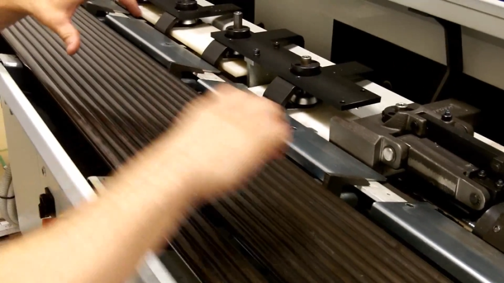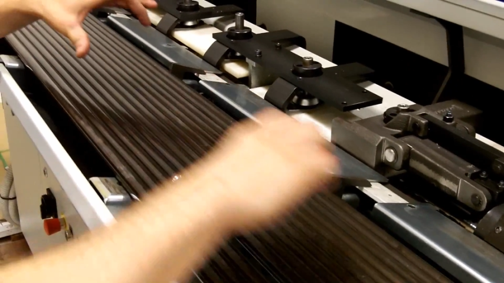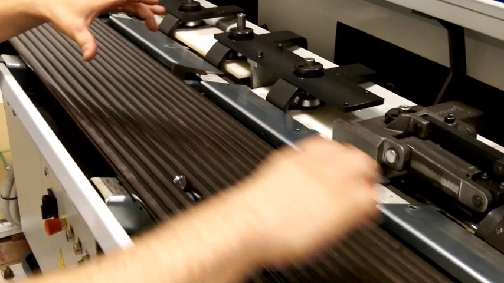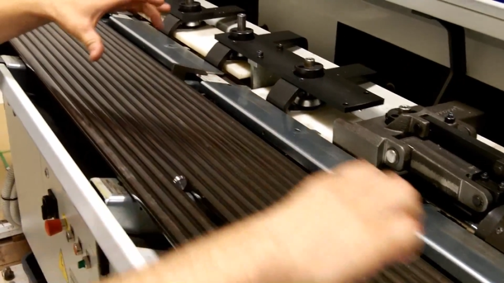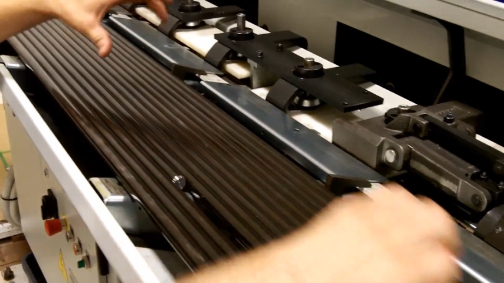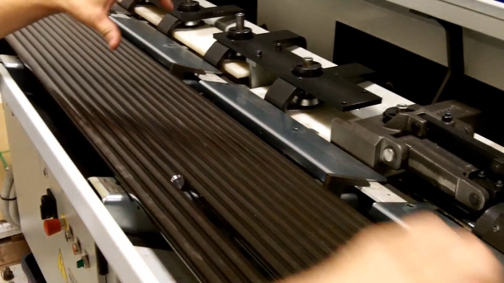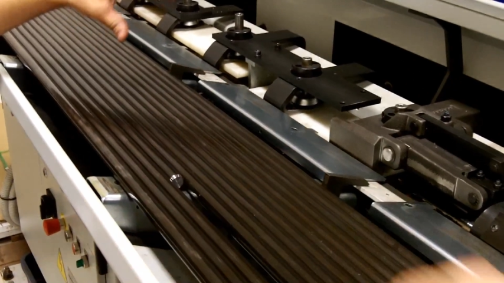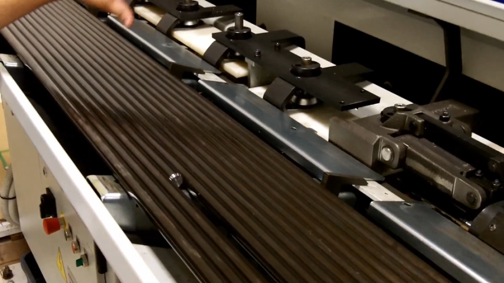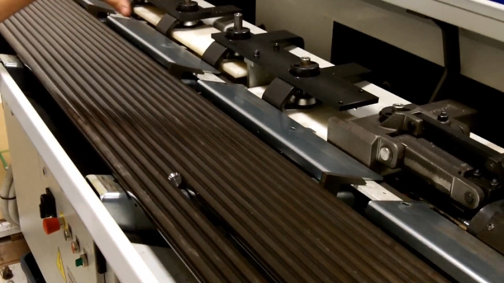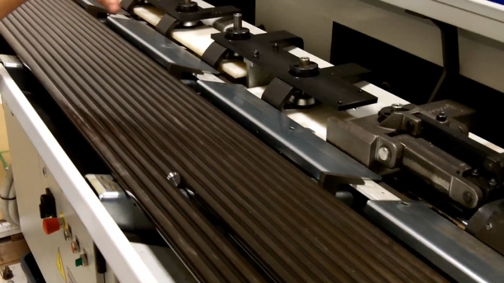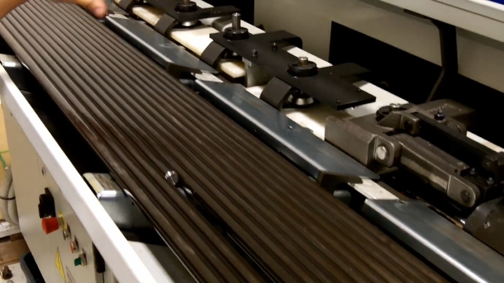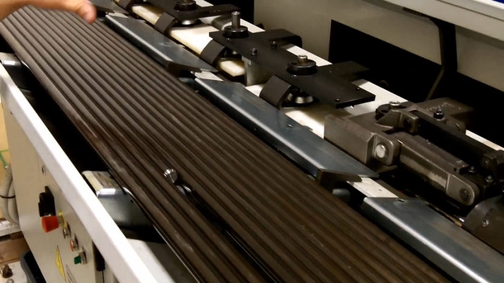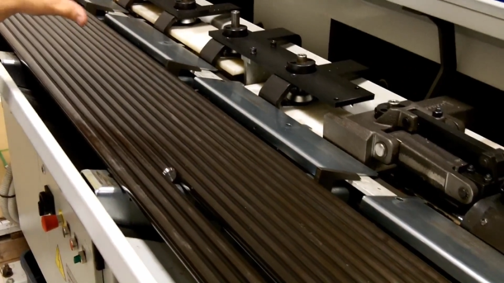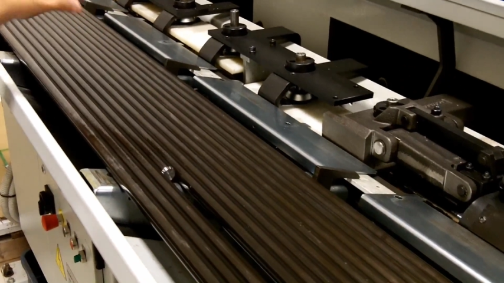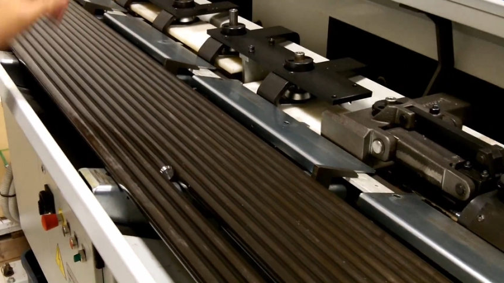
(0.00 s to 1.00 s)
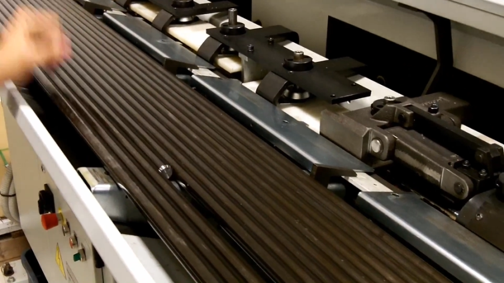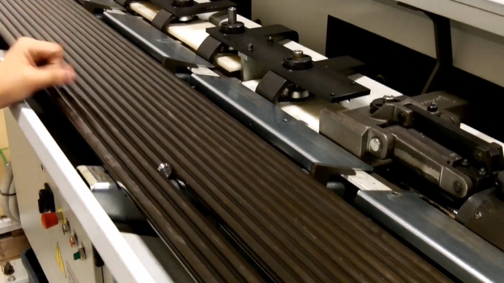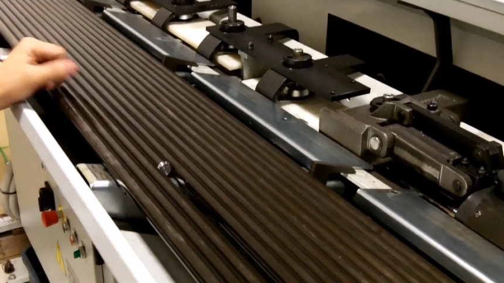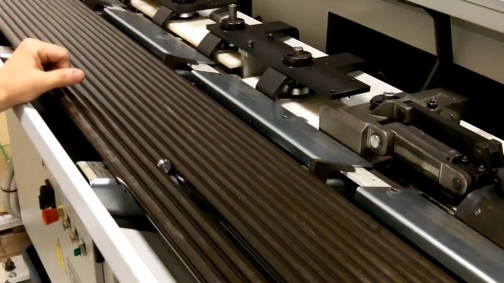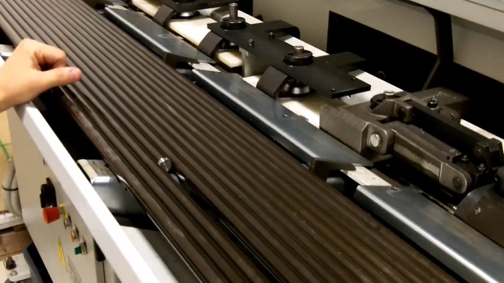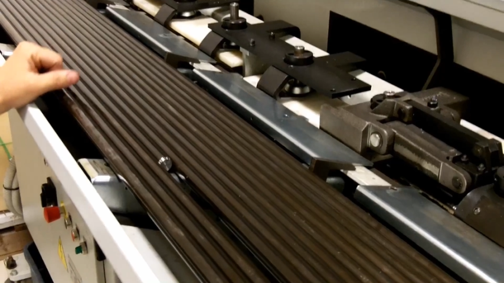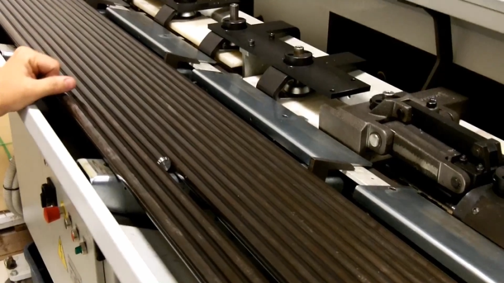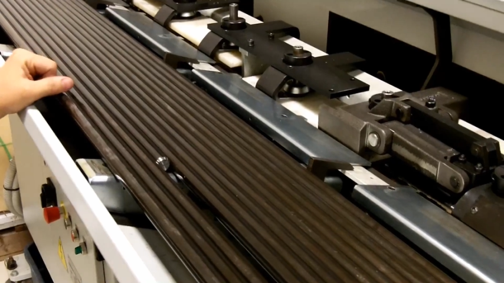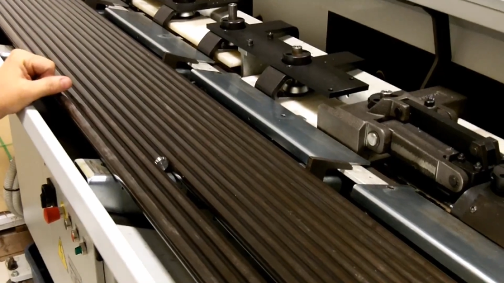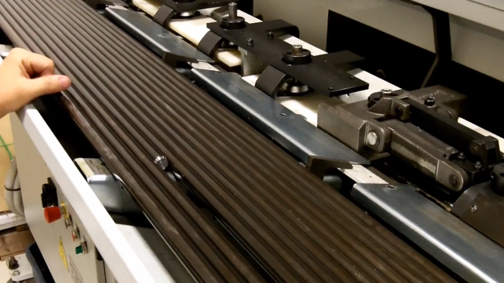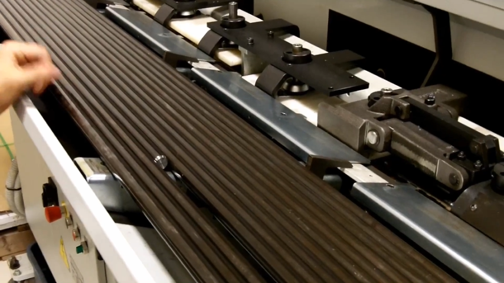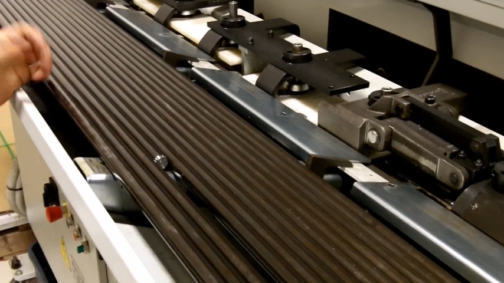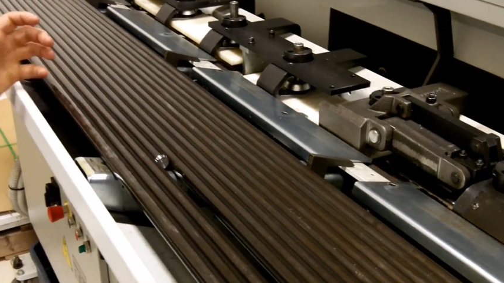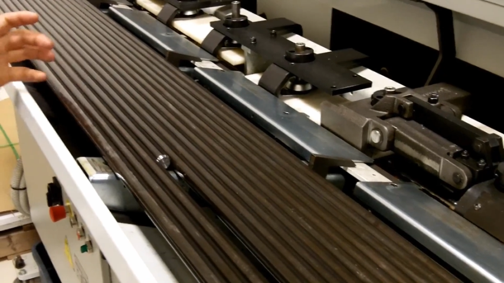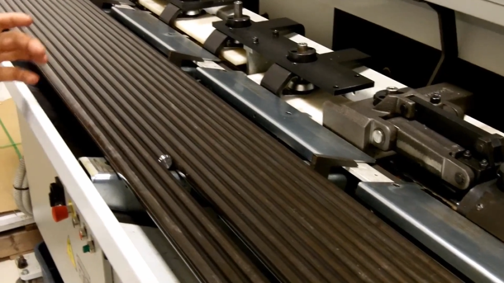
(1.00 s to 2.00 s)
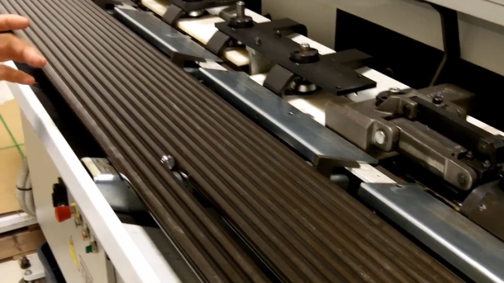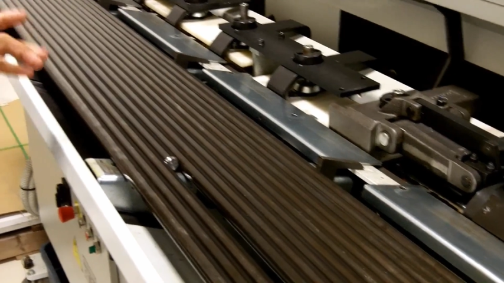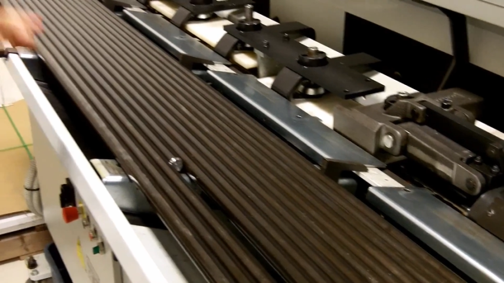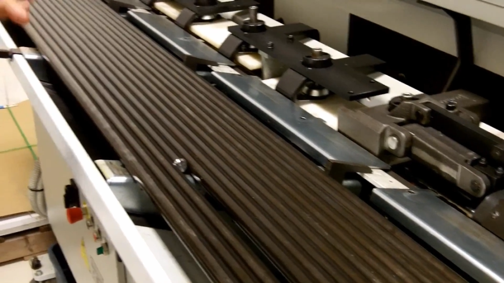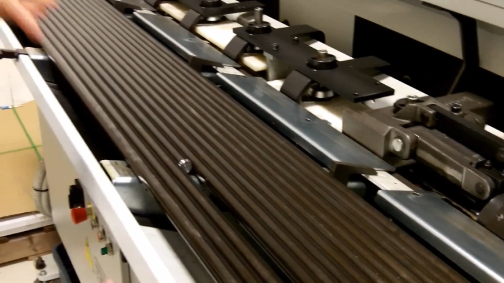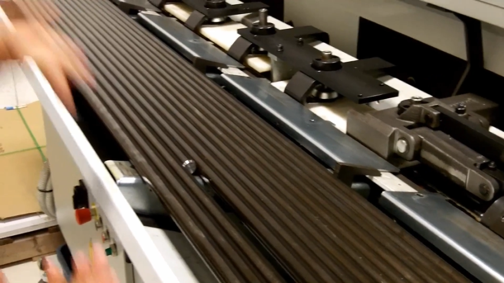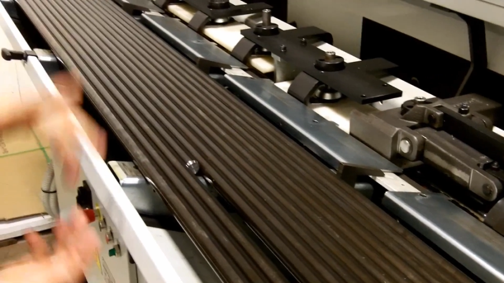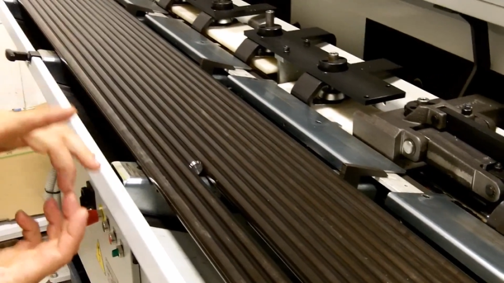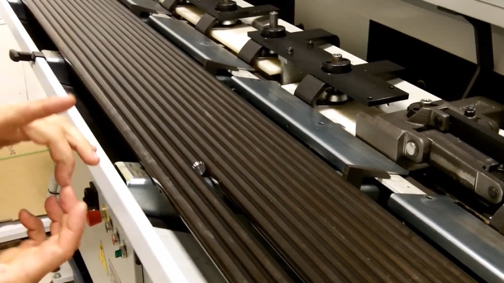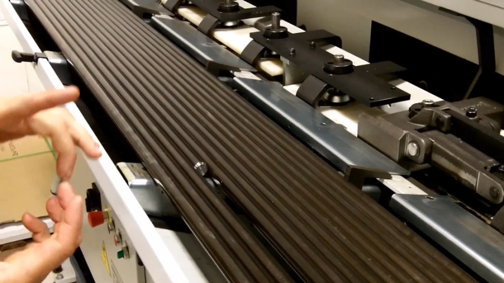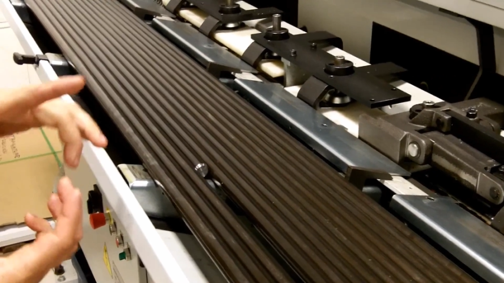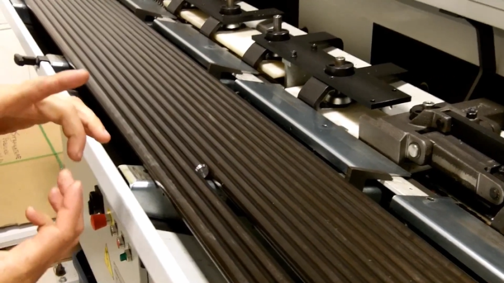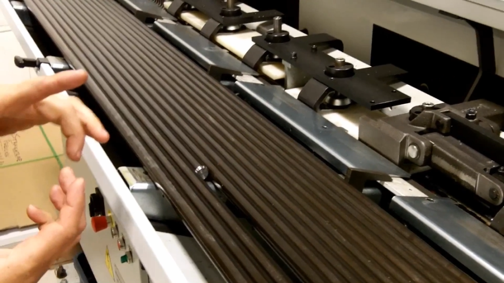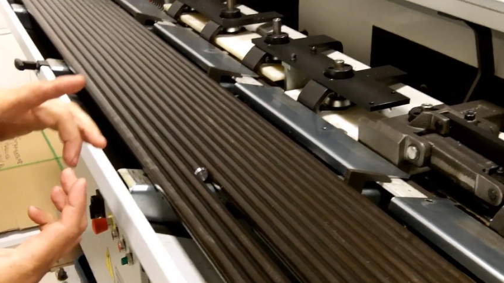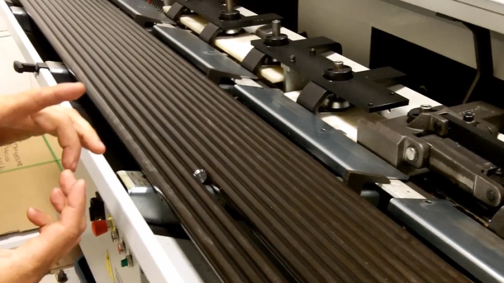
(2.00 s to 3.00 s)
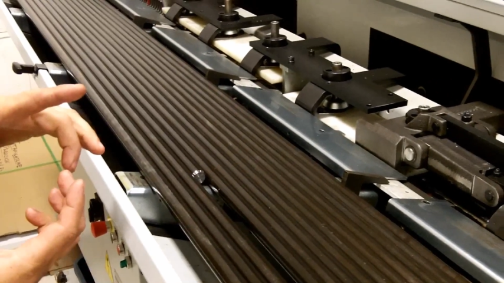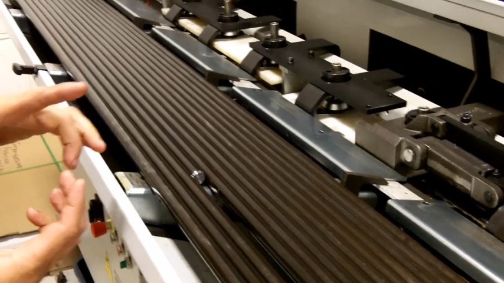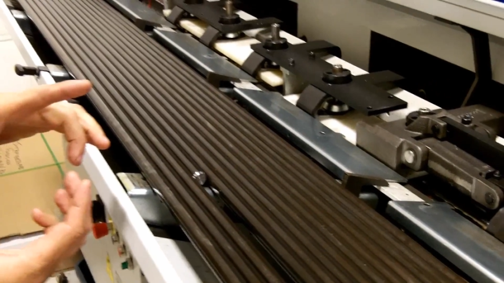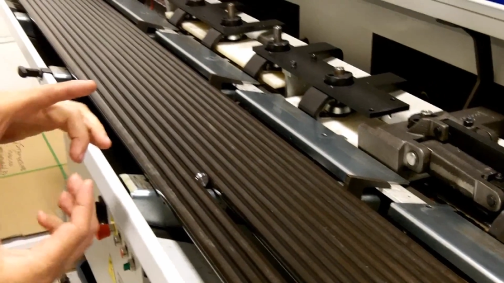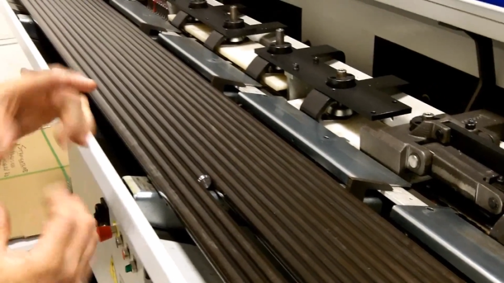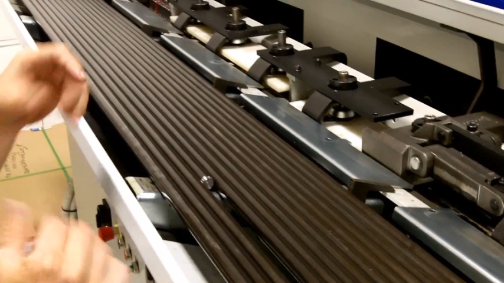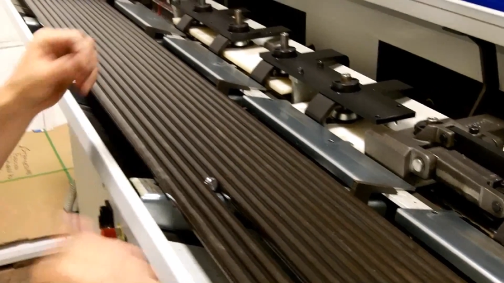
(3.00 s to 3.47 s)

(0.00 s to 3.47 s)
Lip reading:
Nobody's mouth can be seen.